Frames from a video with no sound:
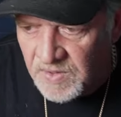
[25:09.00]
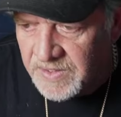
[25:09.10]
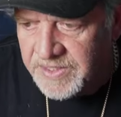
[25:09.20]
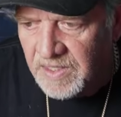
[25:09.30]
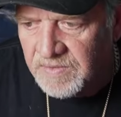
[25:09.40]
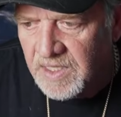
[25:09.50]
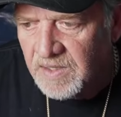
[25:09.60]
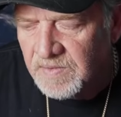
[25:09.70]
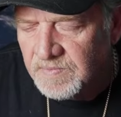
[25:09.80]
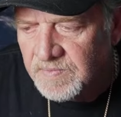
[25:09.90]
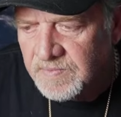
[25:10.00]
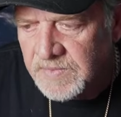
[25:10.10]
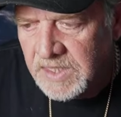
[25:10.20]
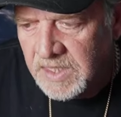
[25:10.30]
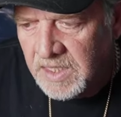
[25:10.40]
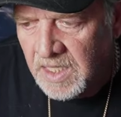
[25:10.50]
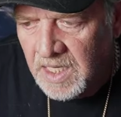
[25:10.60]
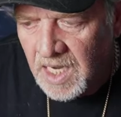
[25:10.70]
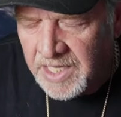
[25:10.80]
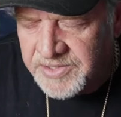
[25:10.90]
don't know.
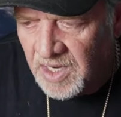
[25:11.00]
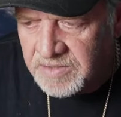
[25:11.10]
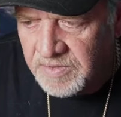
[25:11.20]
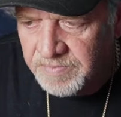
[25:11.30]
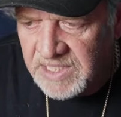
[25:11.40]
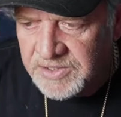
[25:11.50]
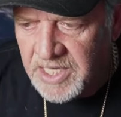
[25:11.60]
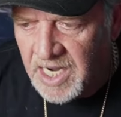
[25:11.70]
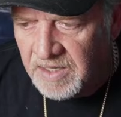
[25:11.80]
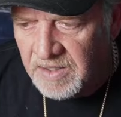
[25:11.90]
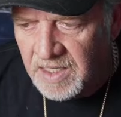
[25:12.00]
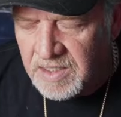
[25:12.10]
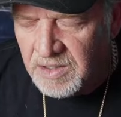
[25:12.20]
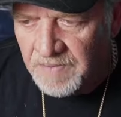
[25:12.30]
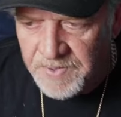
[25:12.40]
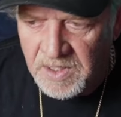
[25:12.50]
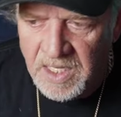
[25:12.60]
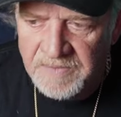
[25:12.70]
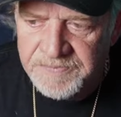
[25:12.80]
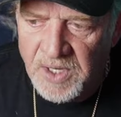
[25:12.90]
I talked with Mick Jagger a couple
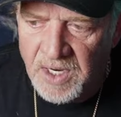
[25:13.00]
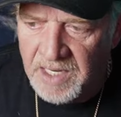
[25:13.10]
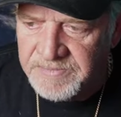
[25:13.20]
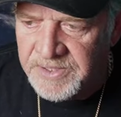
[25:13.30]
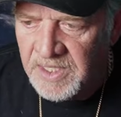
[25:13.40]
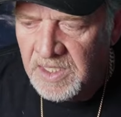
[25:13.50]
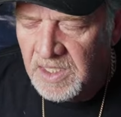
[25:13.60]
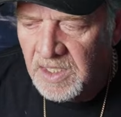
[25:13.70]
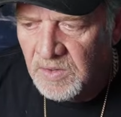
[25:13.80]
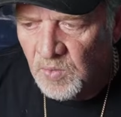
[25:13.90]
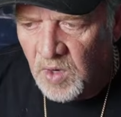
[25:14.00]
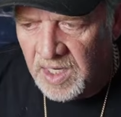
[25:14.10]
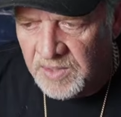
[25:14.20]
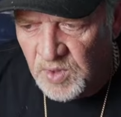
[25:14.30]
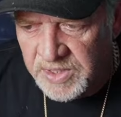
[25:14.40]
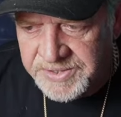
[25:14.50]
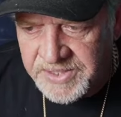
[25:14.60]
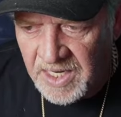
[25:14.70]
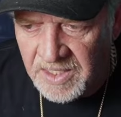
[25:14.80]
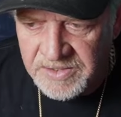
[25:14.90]
of times. One was
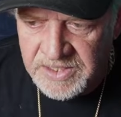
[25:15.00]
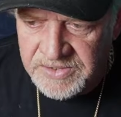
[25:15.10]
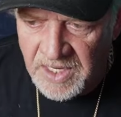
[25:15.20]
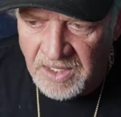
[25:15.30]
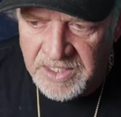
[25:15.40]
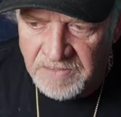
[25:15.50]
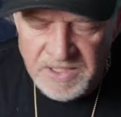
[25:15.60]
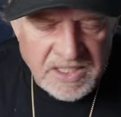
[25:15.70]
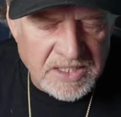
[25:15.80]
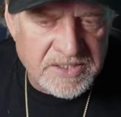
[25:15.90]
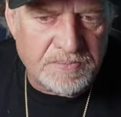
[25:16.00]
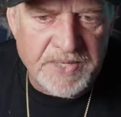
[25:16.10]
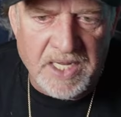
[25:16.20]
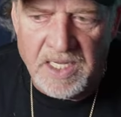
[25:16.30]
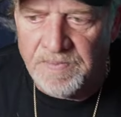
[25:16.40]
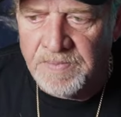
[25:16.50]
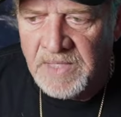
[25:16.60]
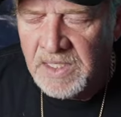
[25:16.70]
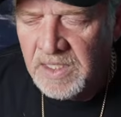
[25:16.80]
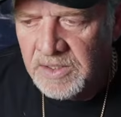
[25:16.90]
to tell him he needs to pay up
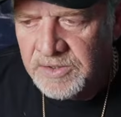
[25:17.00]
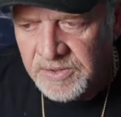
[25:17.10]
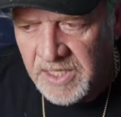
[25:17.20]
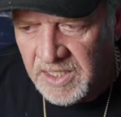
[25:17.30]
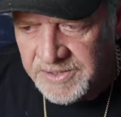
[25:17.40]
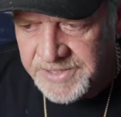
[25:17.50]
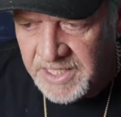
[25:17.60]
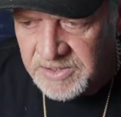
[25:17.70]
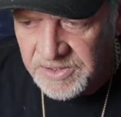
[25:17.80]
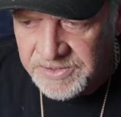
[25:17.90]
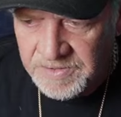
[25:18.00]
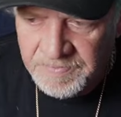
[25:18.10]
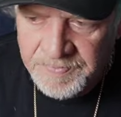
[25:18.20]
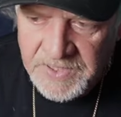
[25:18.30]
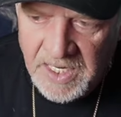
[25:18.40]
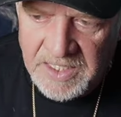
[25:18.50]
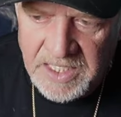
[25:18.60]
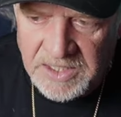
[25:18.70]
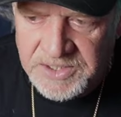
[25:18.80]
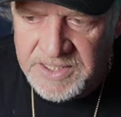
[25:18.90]
to the Hells Angels and
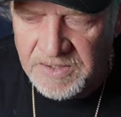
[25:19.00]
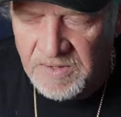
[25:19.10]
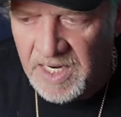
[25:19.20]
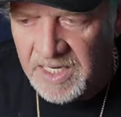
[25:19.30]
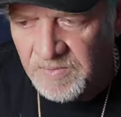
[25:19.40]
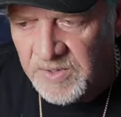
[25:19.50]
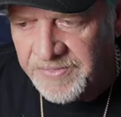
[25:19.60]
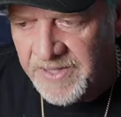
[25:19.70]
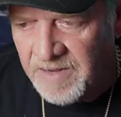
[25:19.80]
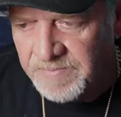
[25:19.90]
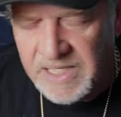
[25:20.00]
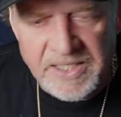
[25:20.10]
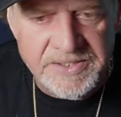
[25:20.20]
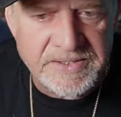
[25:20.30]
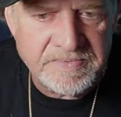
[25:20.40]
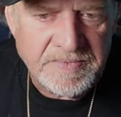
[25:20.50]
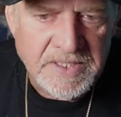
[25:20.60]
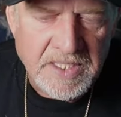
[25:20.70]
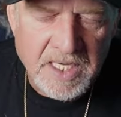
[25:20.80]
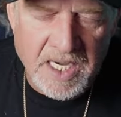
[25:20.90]
get shit right with them because I